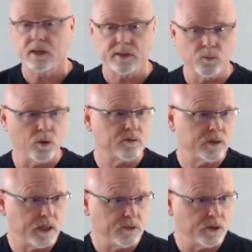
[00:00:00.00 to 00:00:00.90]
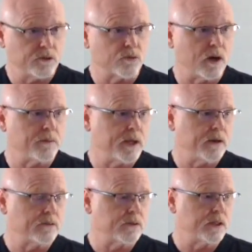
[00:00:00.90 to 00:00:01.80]
then once again you can drop
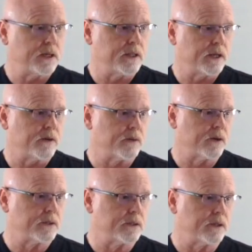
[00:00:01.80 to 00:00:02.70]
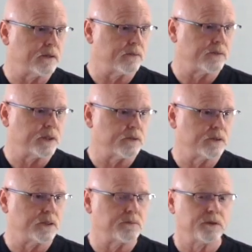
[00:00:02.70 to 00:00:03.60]
down to that area right there, the
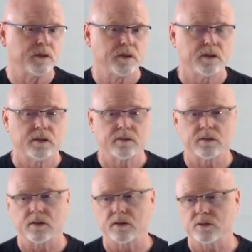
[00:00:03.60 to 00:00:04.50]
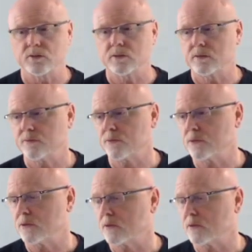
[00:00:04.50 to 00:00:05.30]
fingertip, to uh, use as for your